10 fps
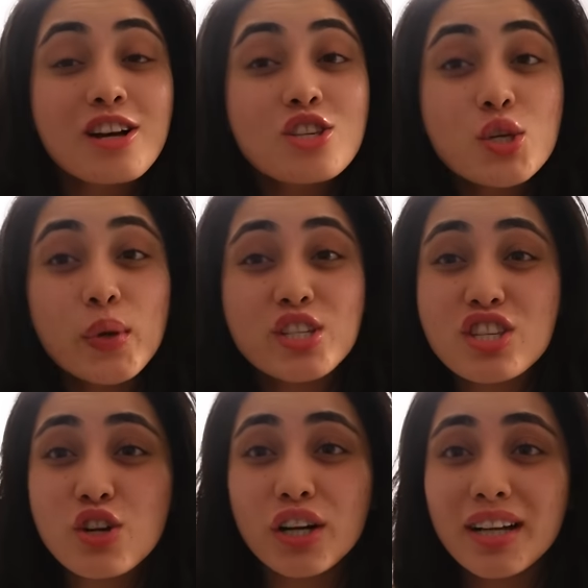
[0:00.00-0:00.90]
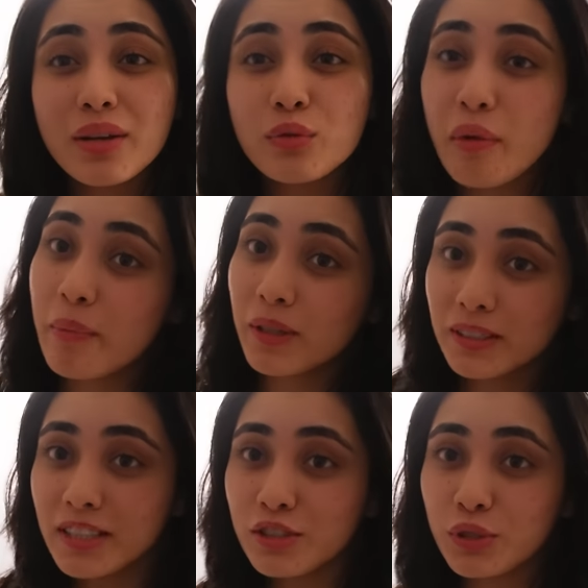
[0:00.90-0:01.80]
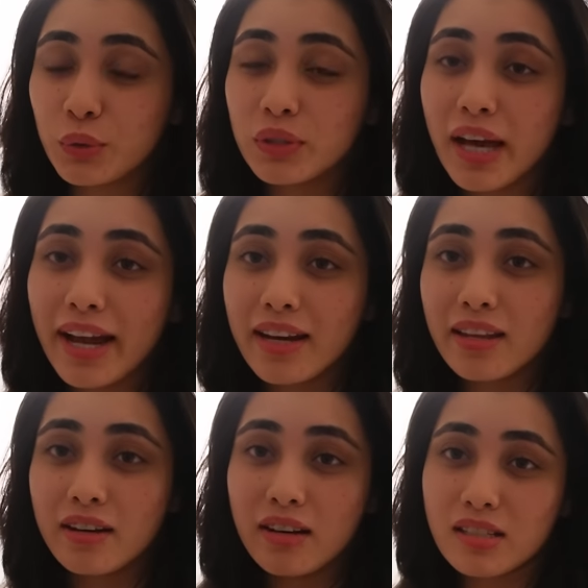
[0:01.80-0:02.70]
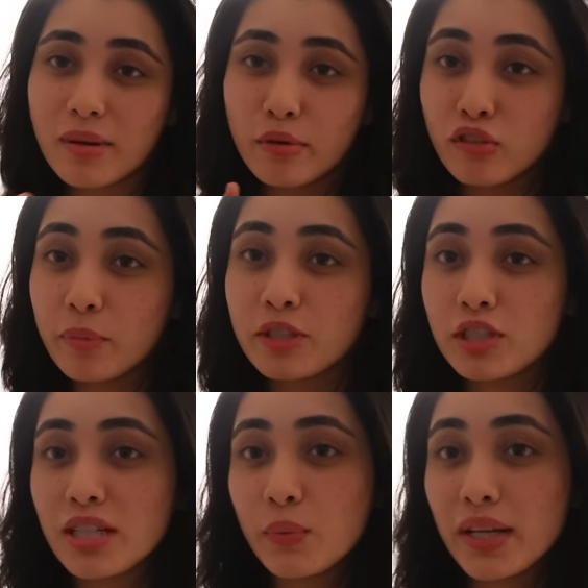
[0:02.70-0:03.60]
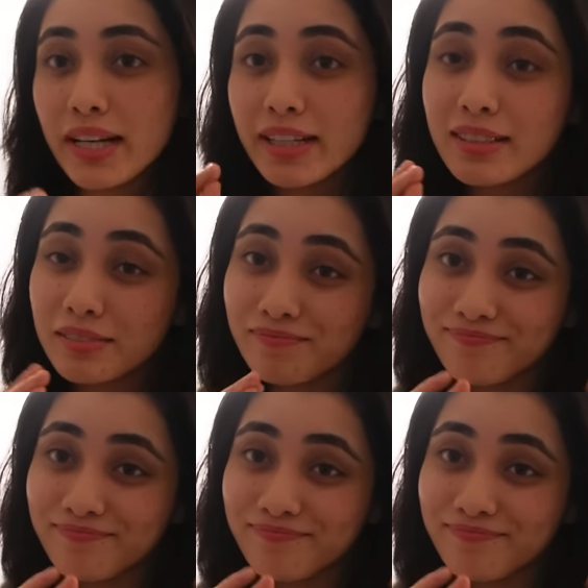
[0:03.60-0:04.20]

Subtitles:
So we just got done with my birthday shoot and here are some of the pictures that we clicked.